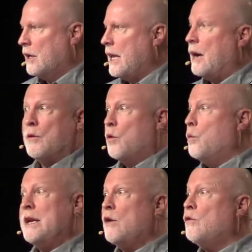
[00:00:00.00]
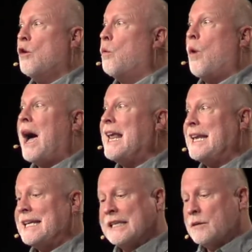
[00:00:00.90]
Now, we don't know why
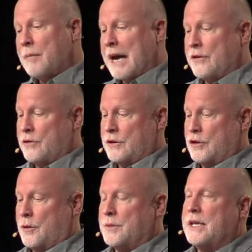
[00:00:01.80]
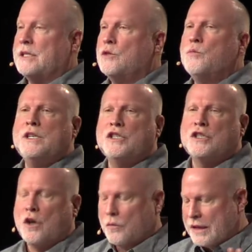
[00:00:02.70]
he didn't buy their interpretation. We
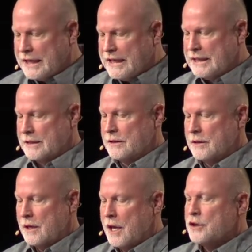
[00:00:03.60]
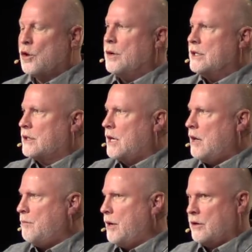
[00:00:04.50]
just know that he didn't. So his
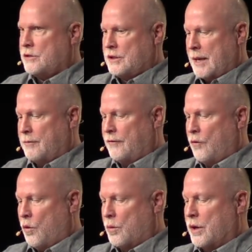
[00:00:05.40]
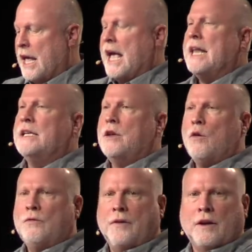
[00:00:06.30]
cupbearer stepped forward, and he
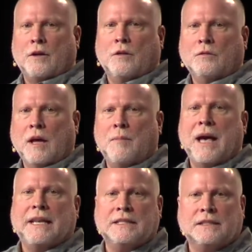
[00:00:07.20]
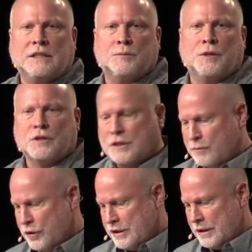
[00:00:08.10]
told Pharaoh about his experience
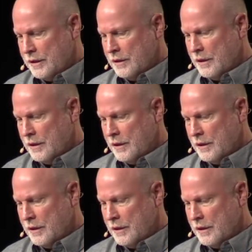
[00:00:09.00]
in prison